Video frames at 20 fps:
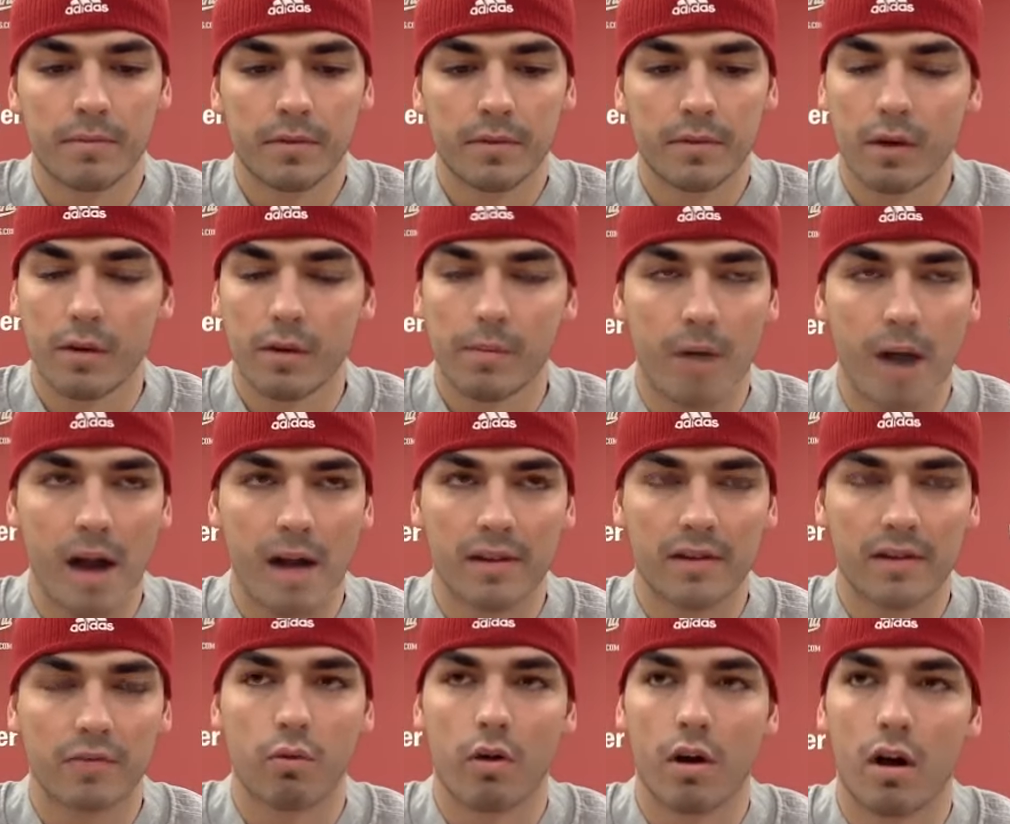during
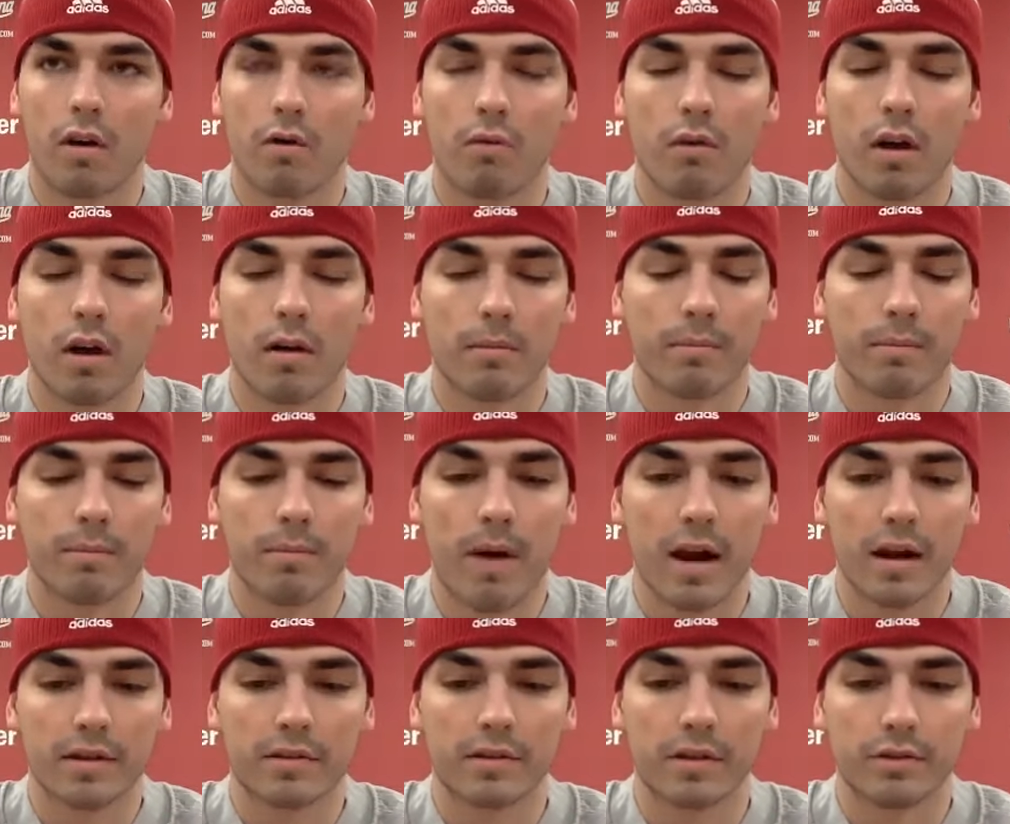practice while I'm
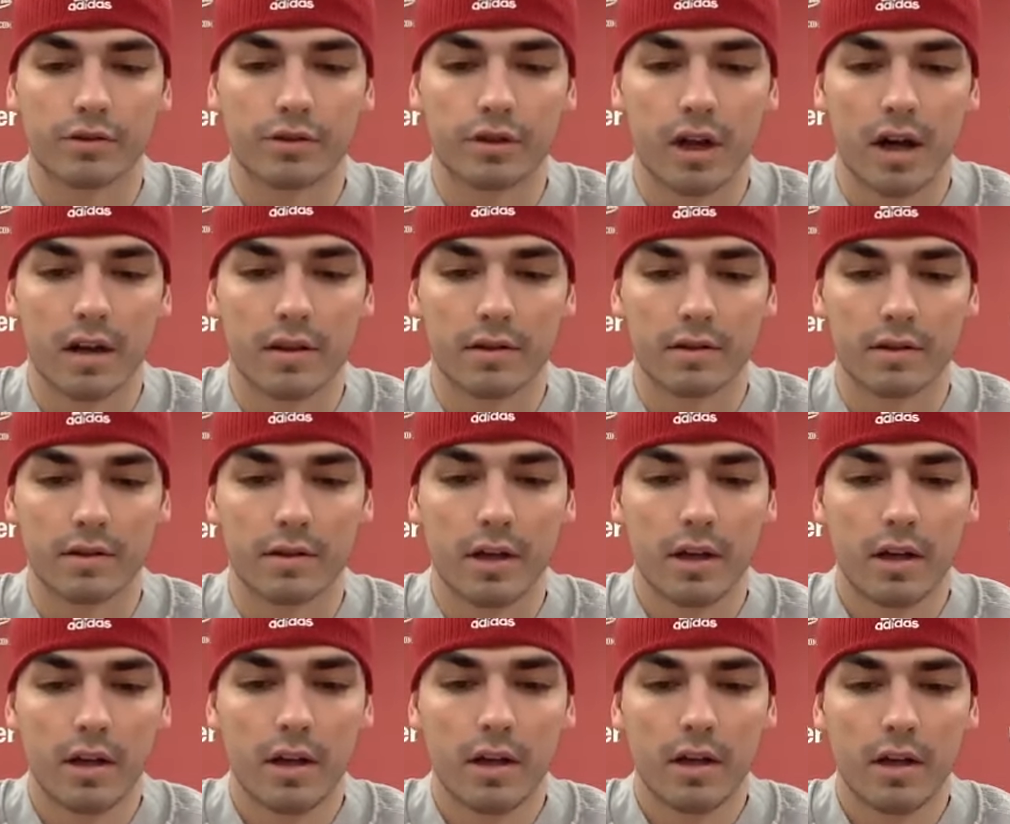practicing those shots and
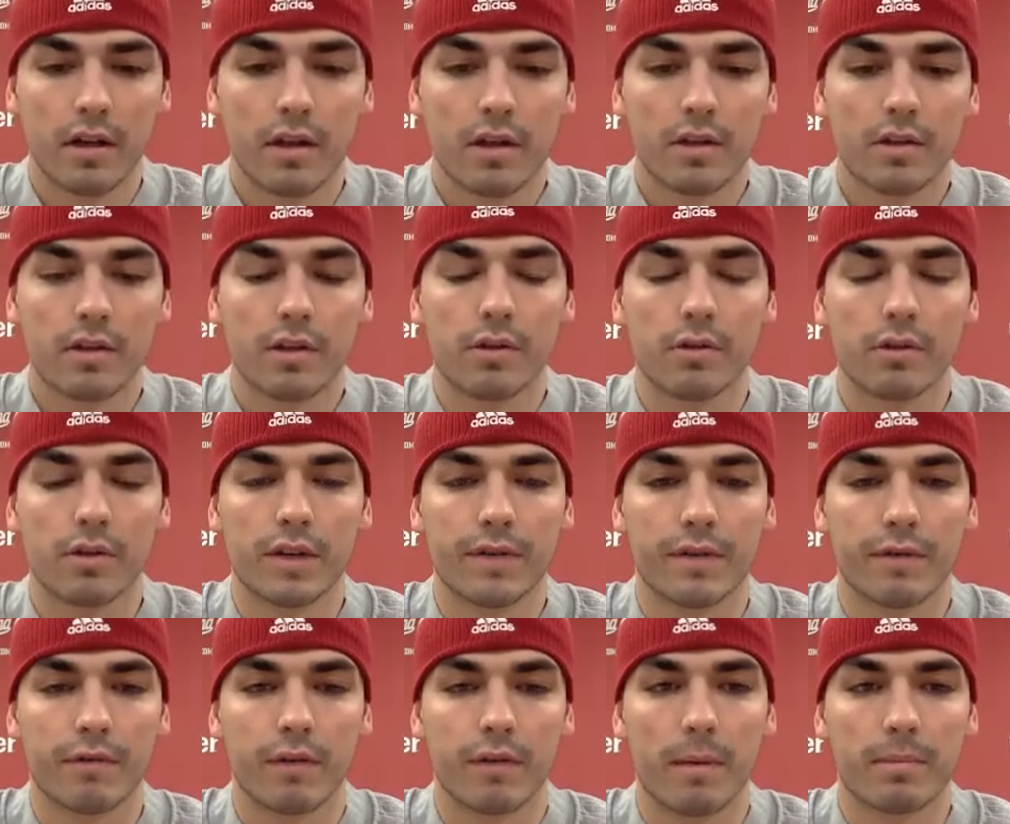doing
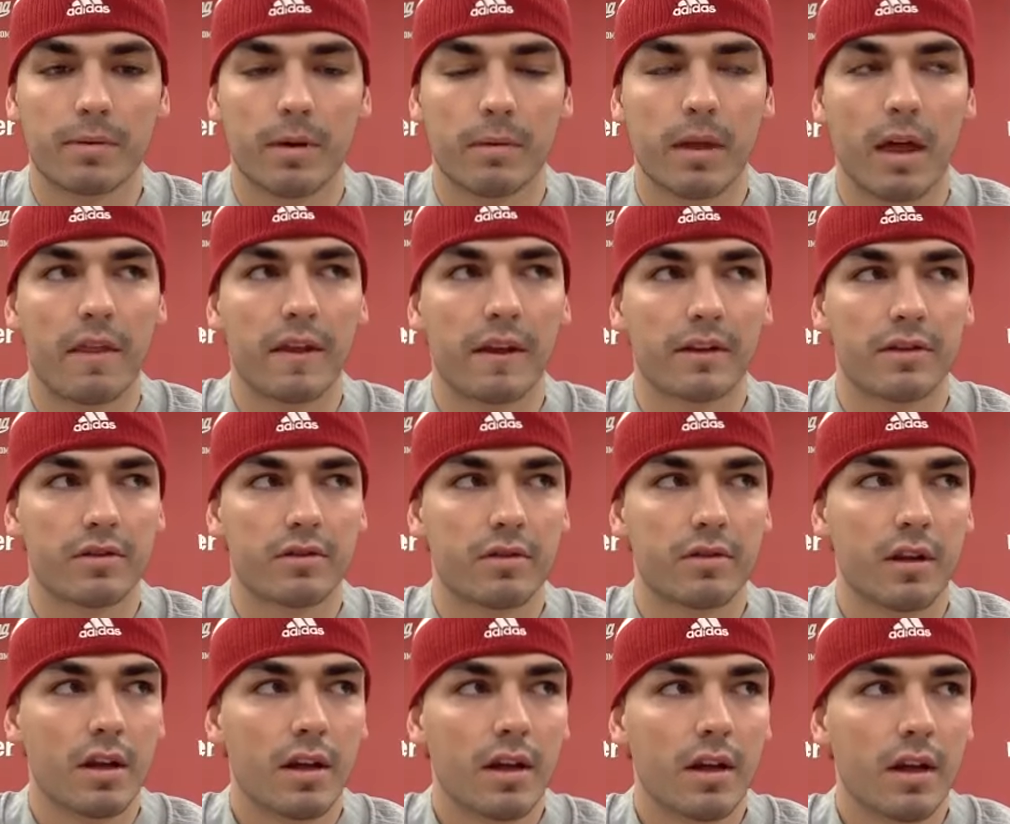different reps. I mean, I think
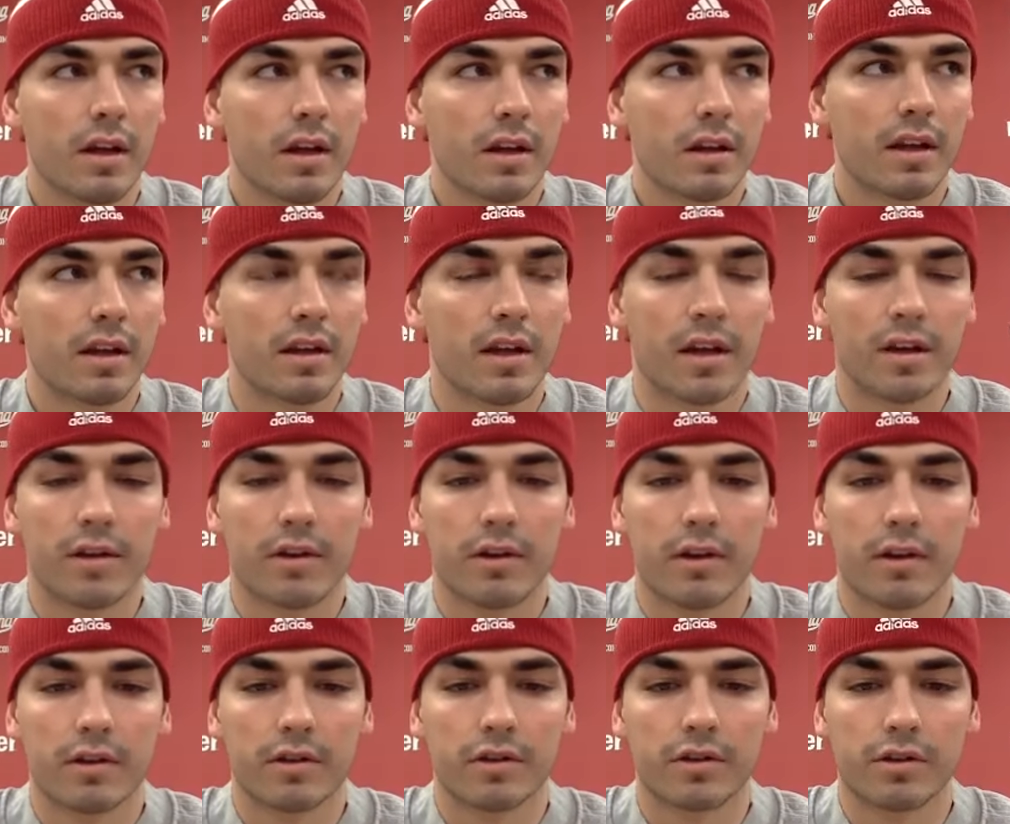just getting
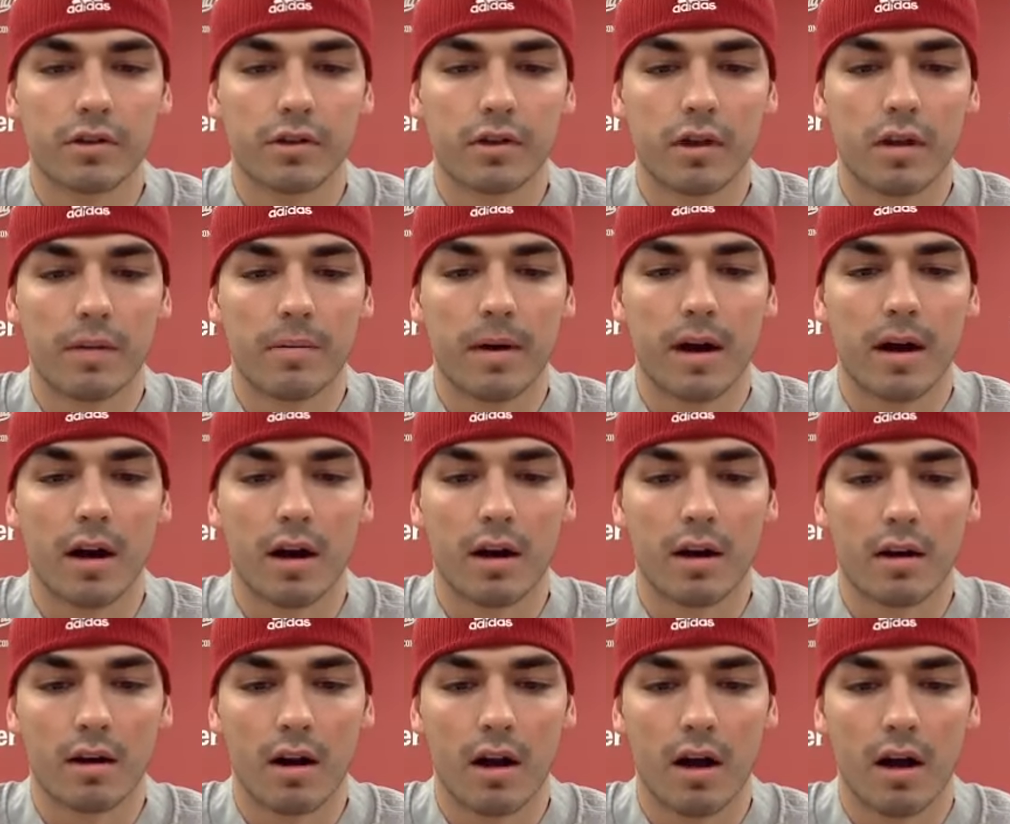under and shooting it up
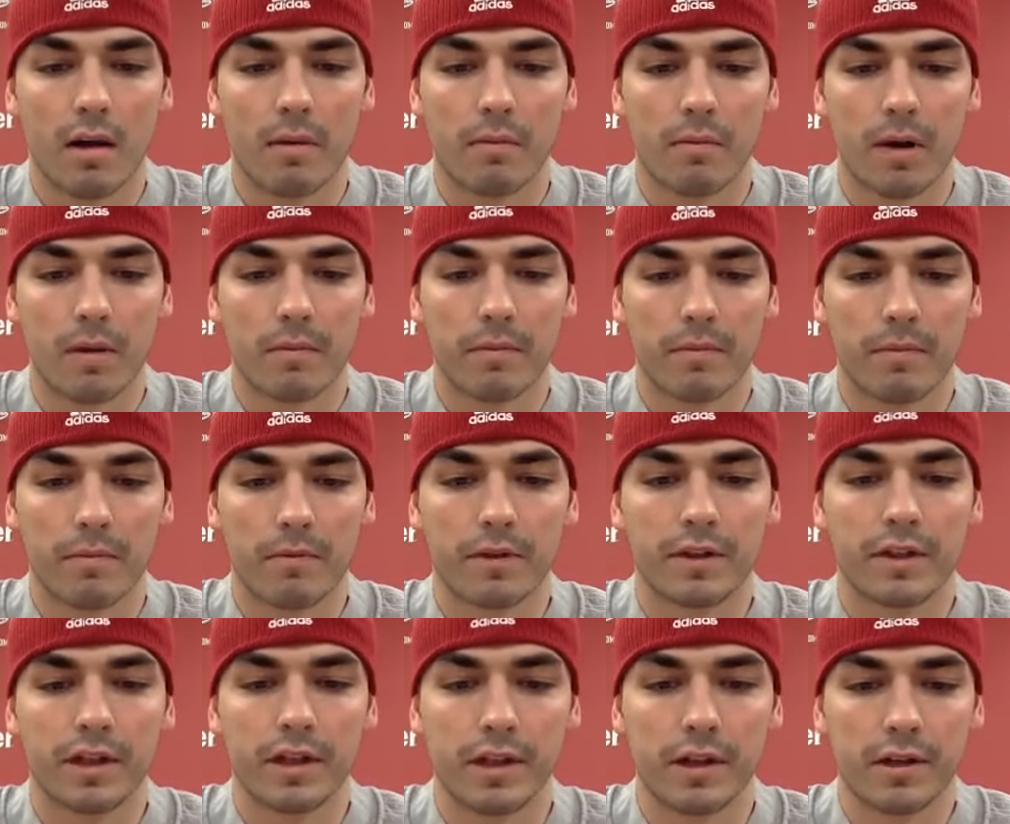higher when I'm
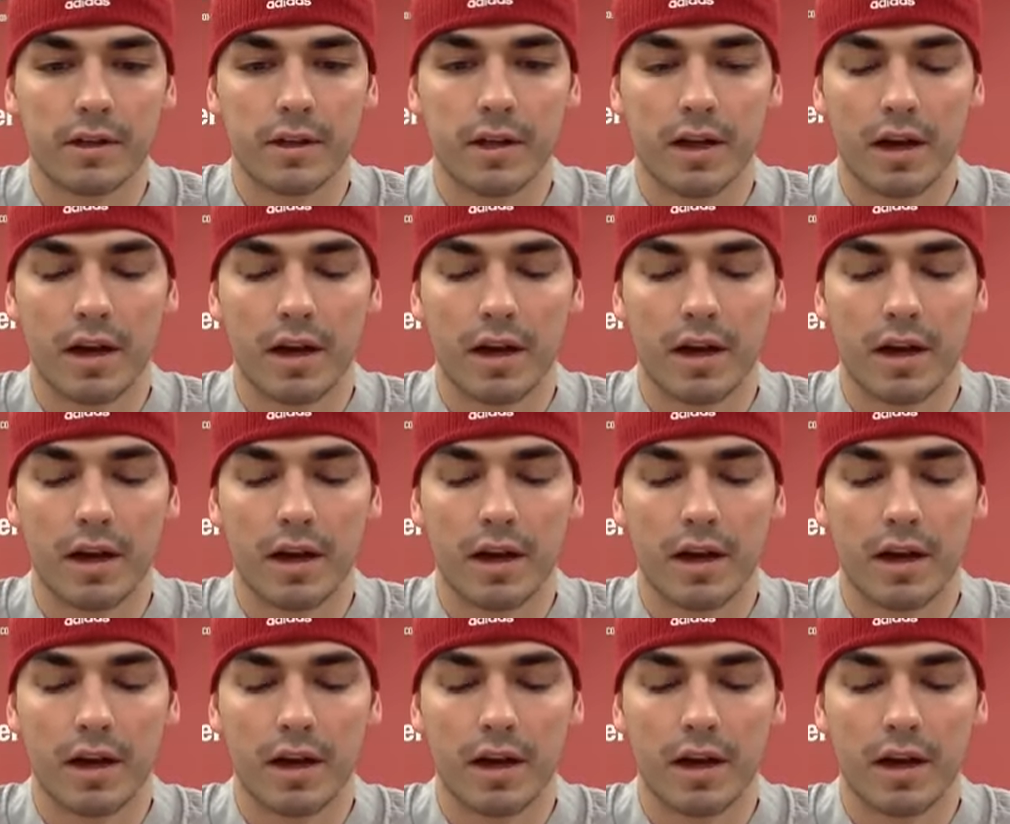fatigued.